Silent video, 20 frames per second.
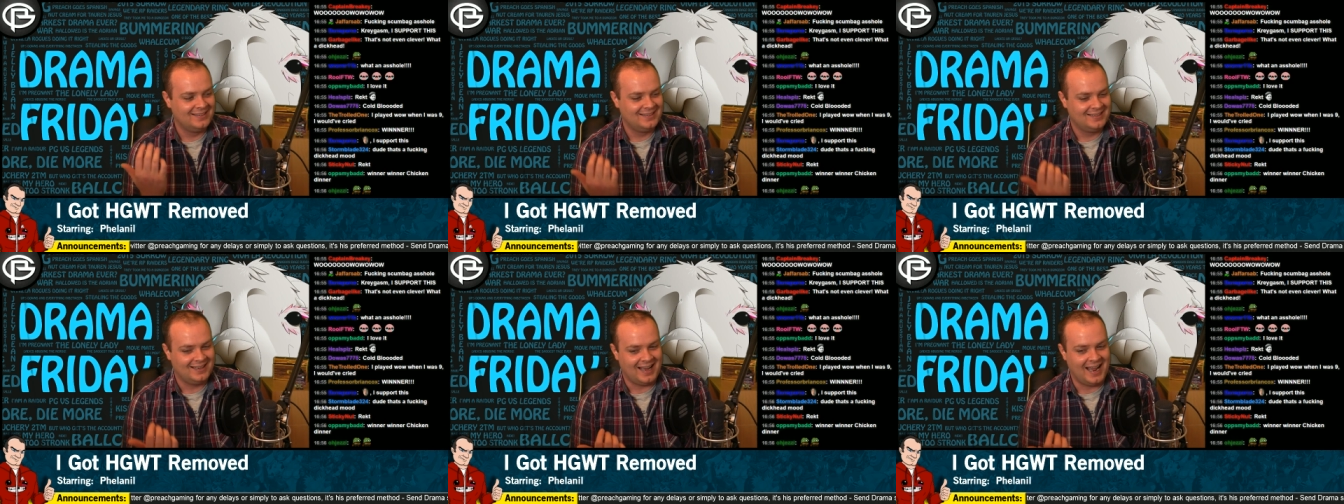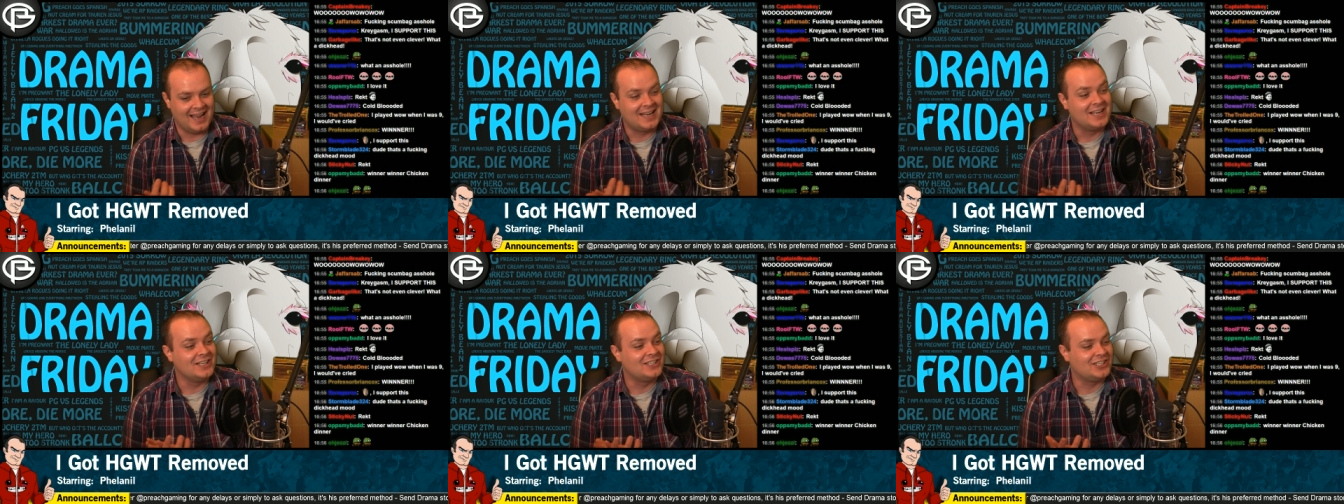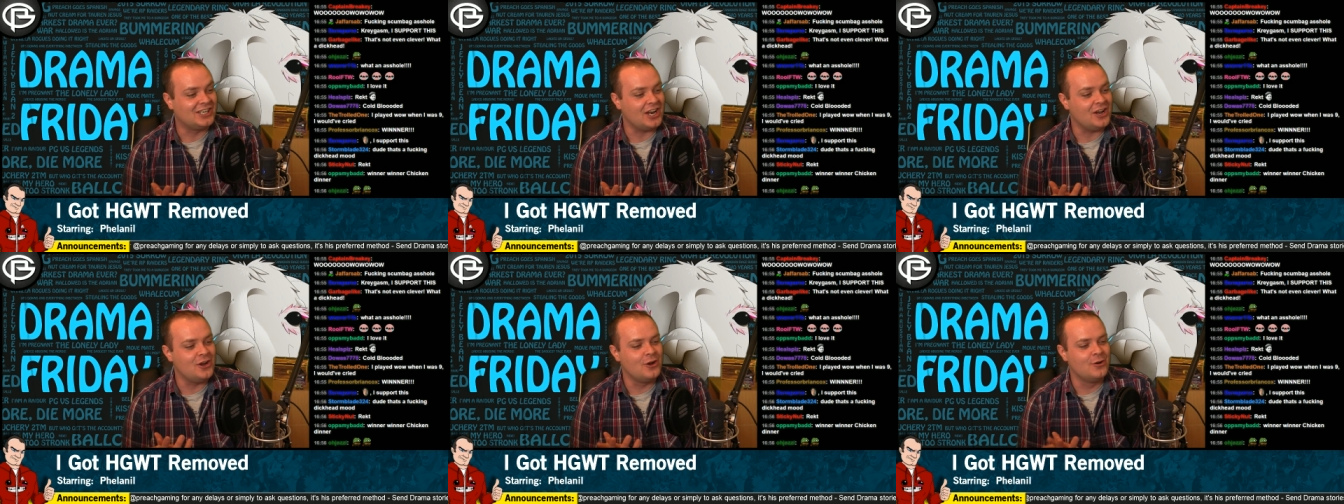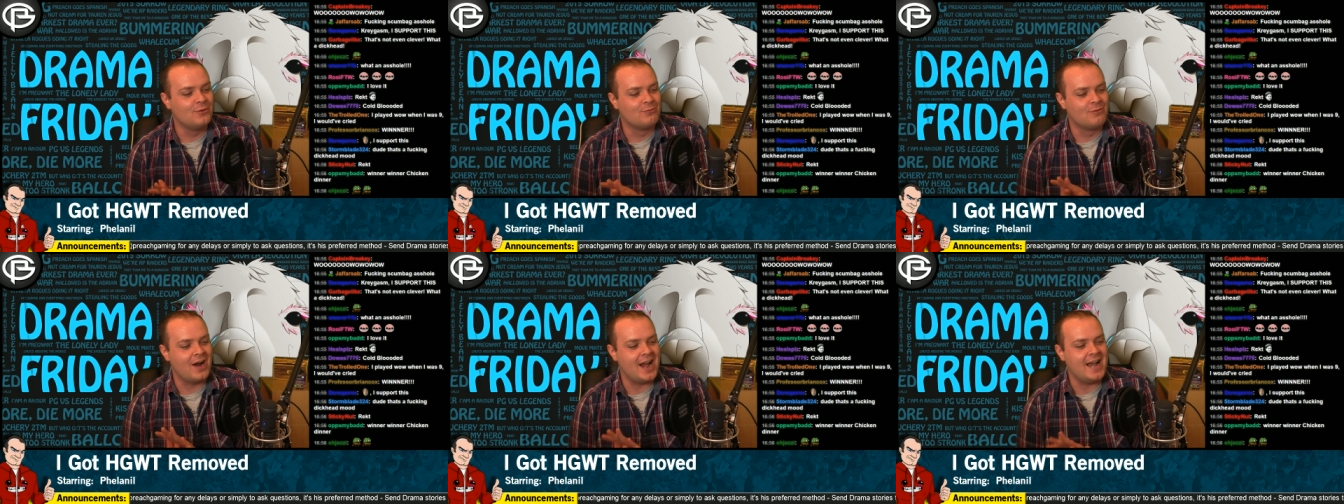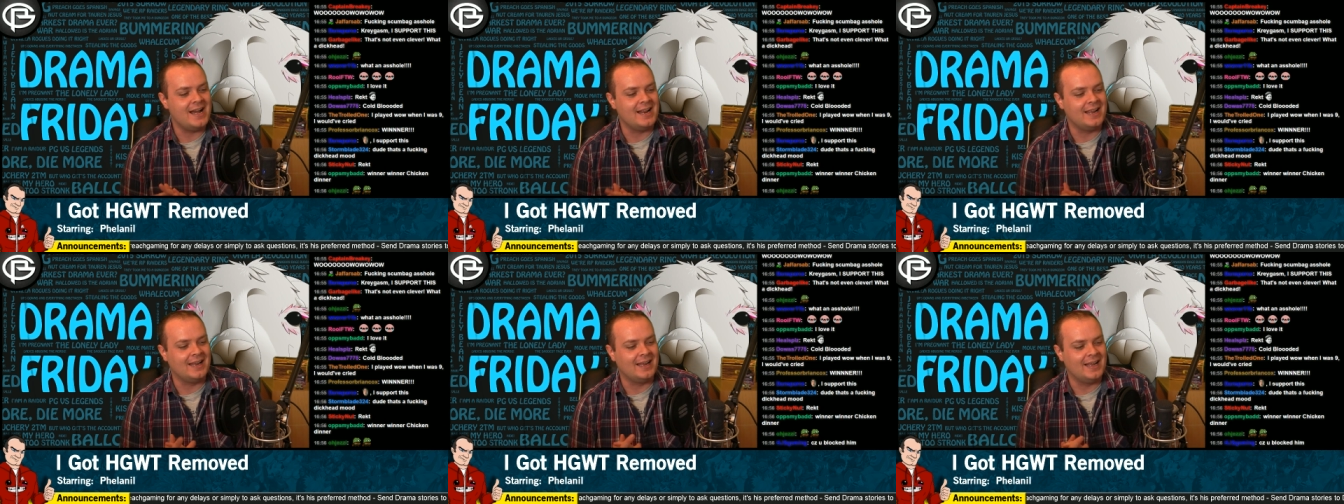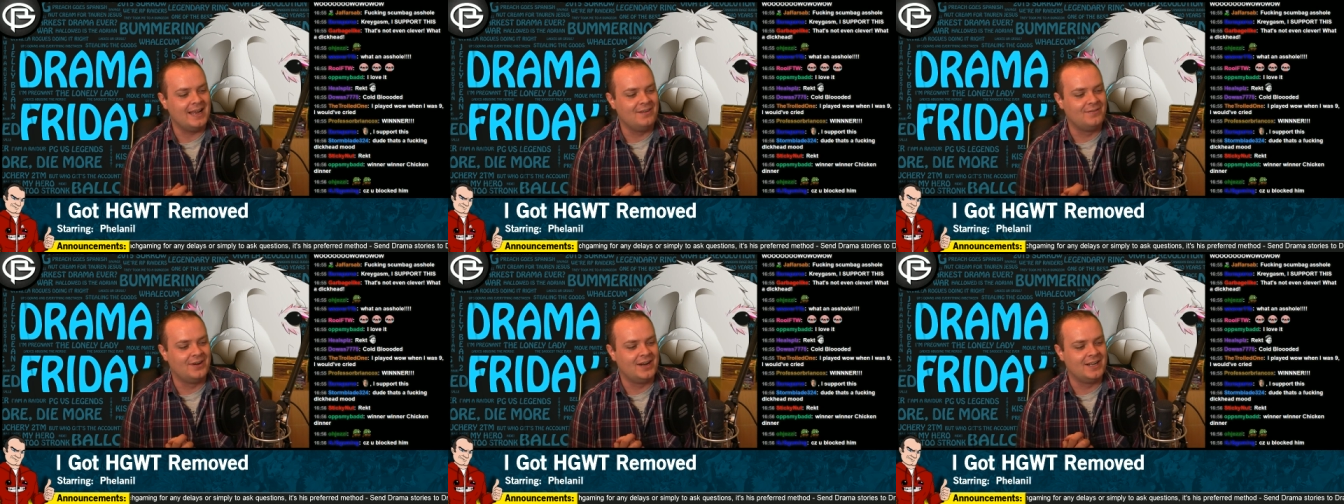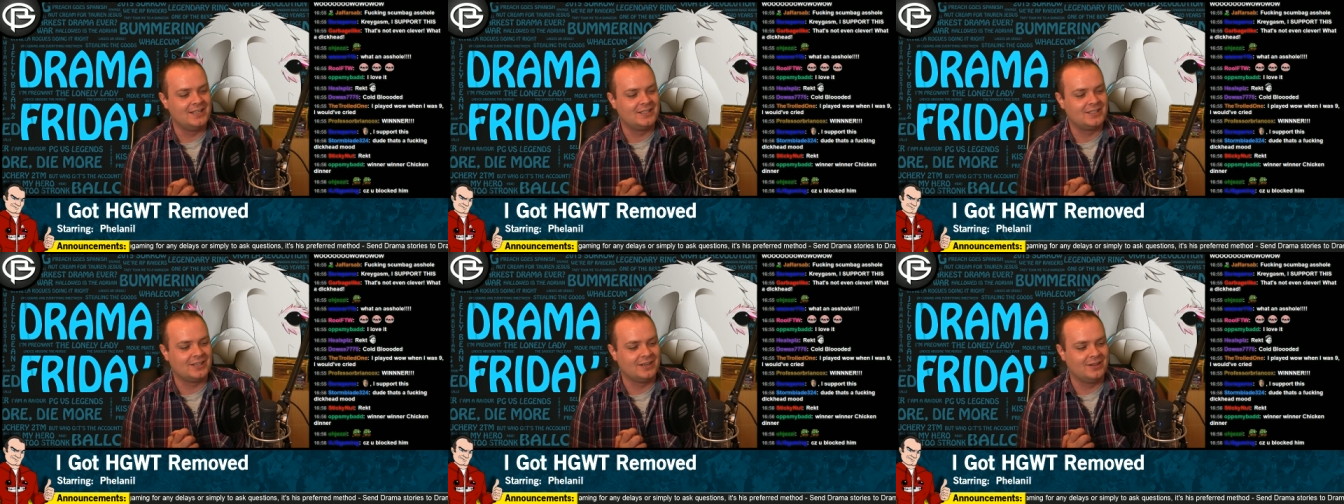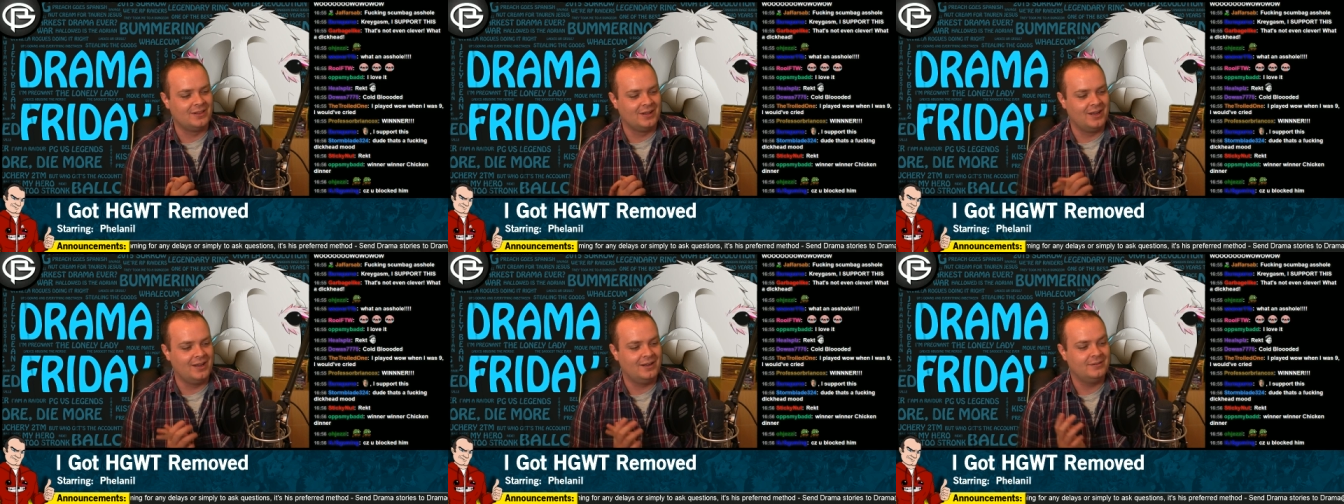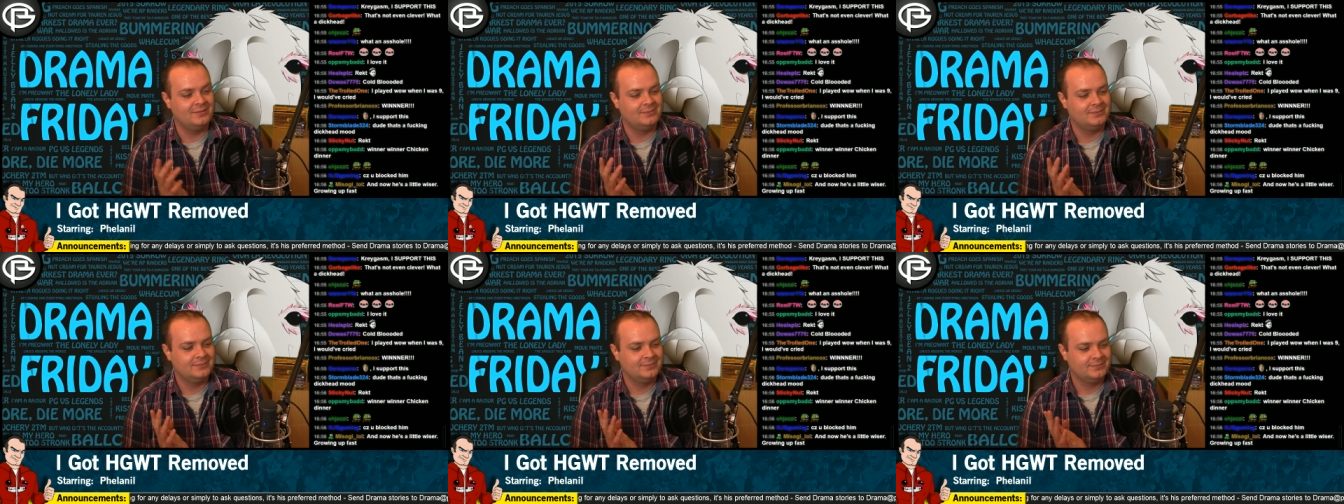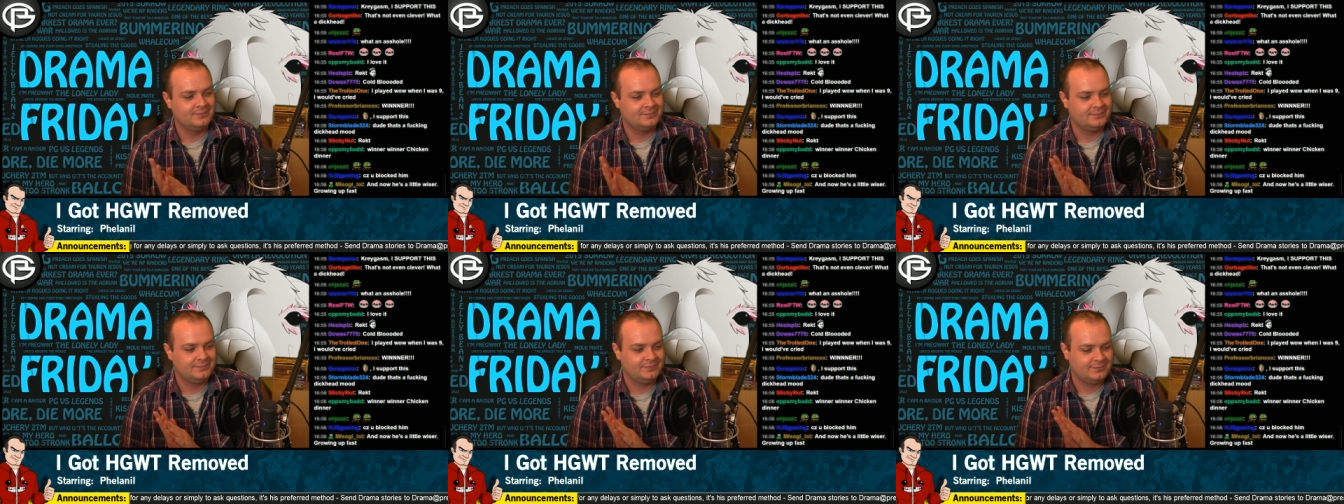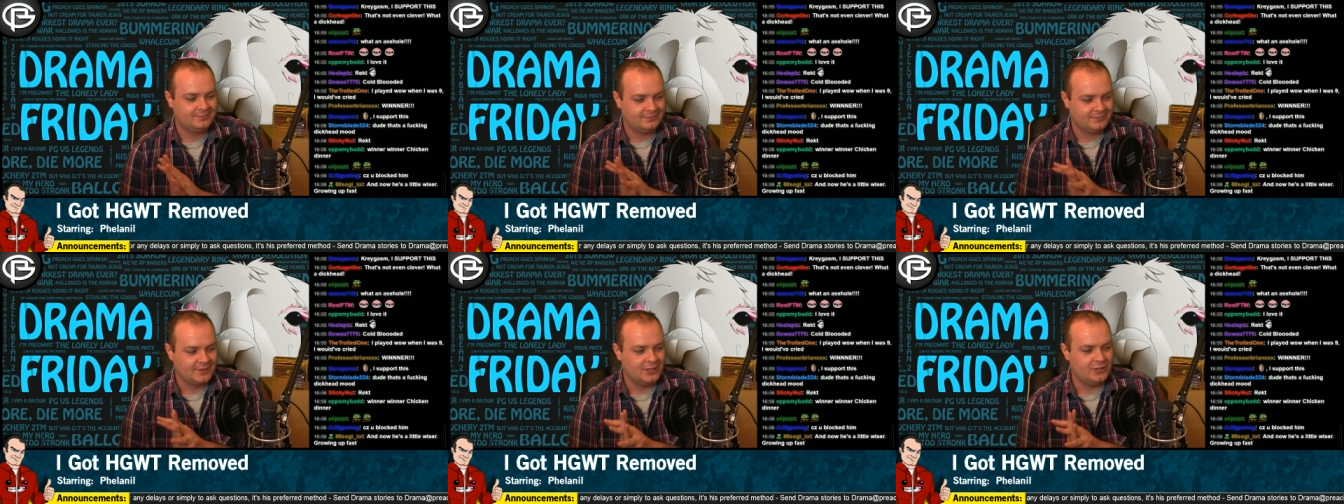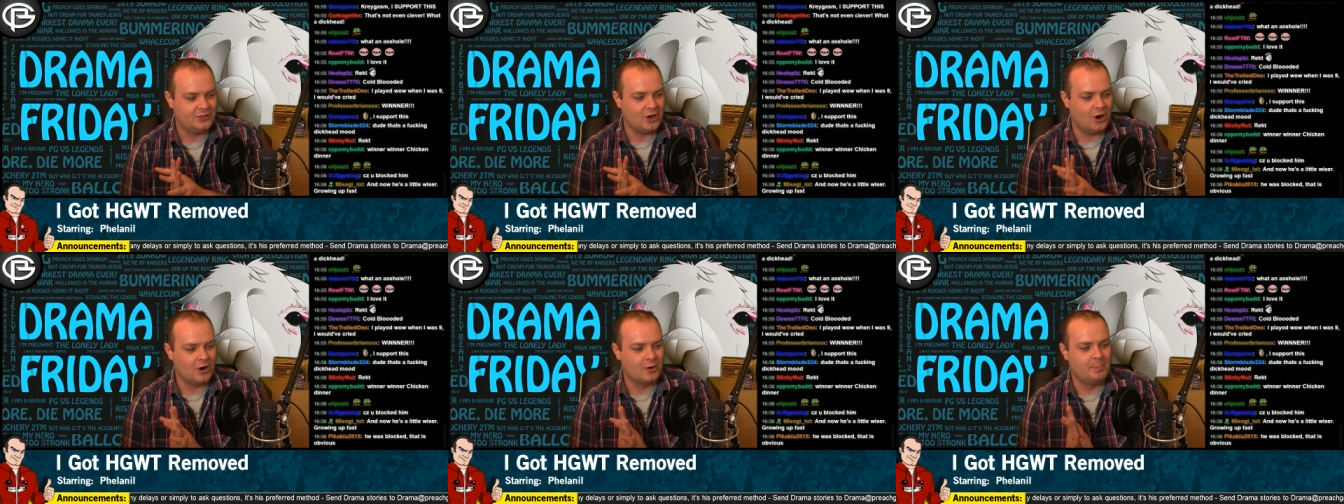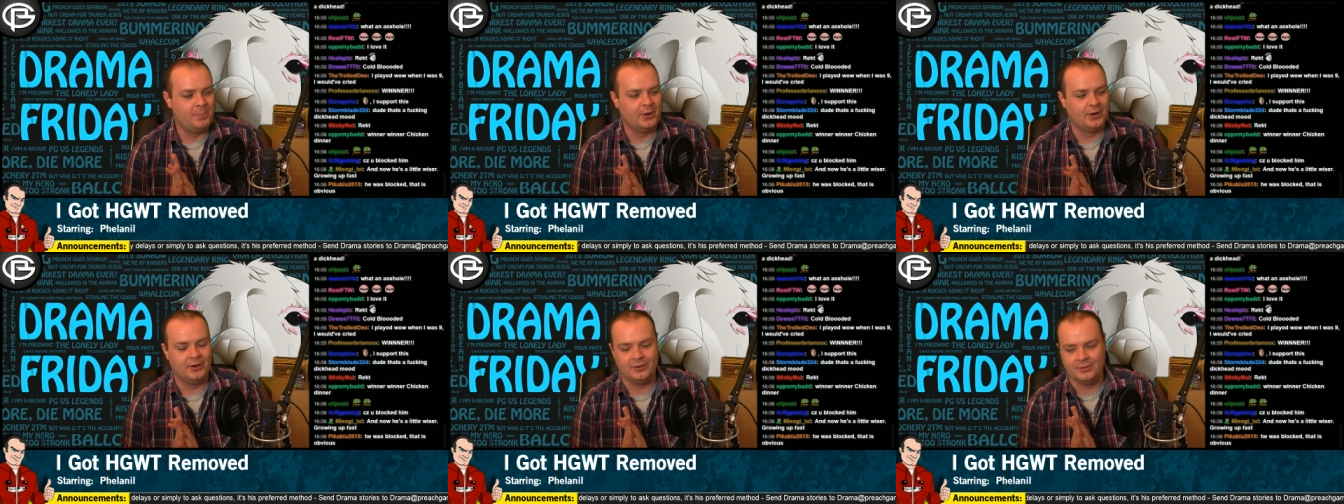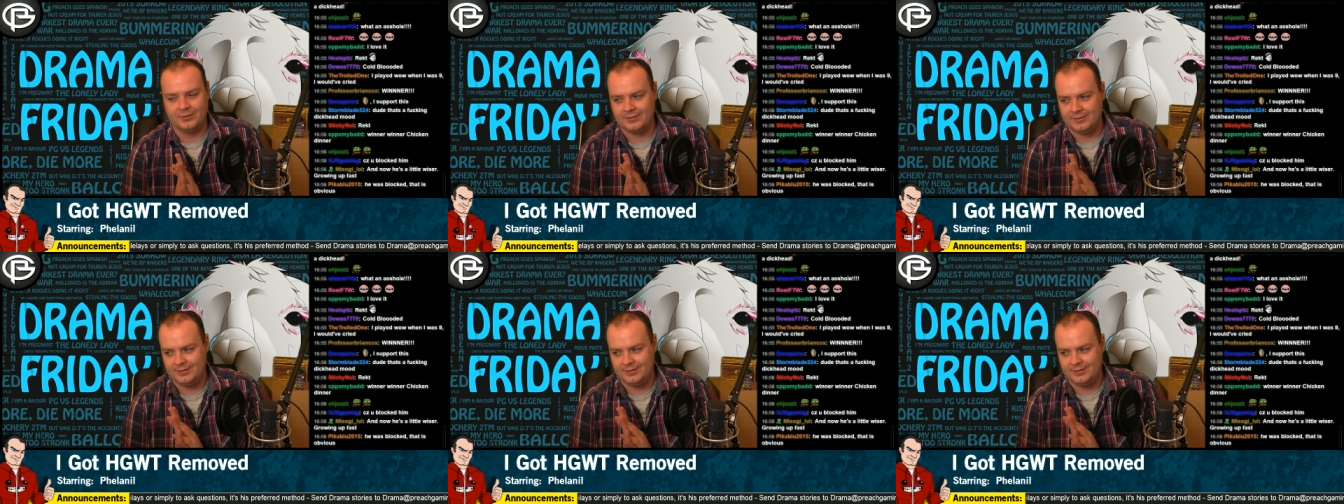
I continued raiding even into the dog poo.